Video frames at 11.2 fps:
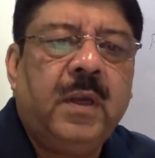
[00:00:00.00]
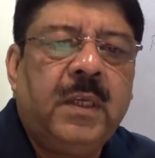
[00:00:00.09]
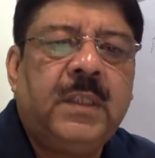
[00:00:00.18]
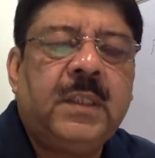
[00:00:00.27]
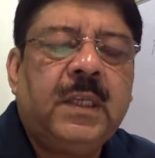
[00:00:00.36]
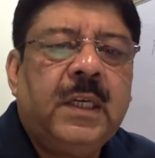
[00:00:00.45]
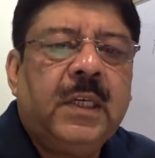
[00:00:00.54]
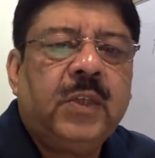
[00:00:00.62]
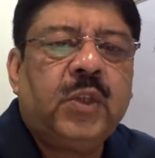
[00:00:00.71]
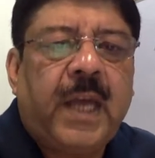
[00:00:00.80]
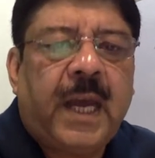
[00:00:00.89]
Yes.
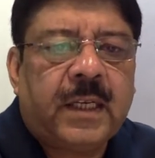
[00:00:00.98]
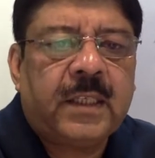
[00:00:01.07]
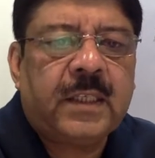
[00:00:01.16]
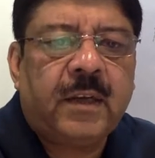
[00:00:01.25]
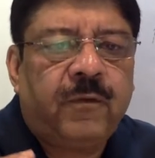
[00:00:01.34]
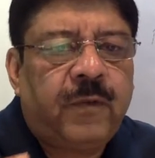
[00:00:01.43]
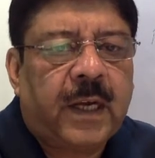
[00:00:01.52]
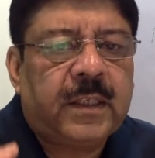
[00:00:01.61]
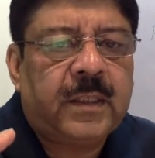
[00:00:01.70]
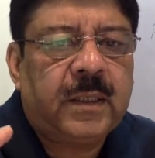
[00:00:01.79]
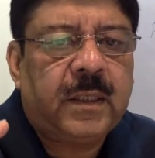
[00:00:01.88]
So that is a
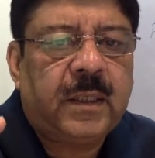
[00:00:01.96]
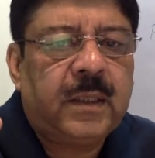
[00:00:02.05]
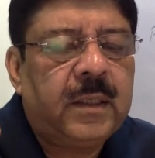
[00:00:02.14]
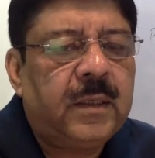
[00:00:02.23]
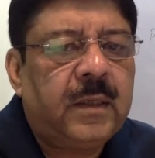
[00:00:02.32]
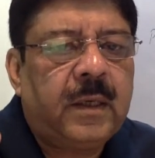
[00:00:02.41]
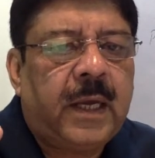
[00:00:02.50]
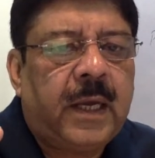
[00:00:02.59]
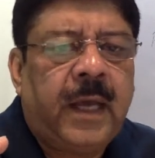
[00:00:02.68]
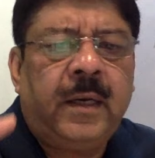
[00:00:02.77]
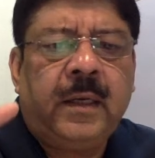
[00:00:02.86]
factor.
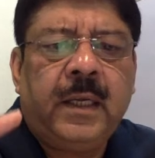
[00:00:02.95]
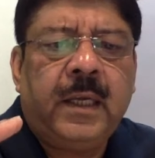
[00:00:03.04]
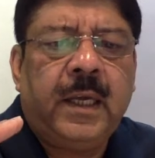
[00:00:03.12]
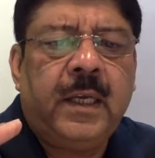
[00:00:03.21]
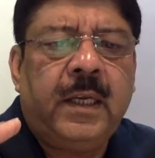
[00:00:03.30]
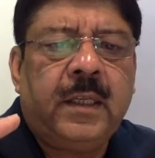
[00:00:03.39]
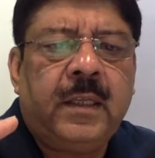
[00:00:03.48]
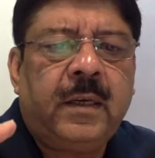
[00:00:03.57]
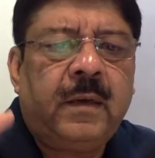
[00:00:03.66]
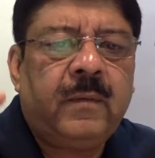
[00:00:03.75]
And any other?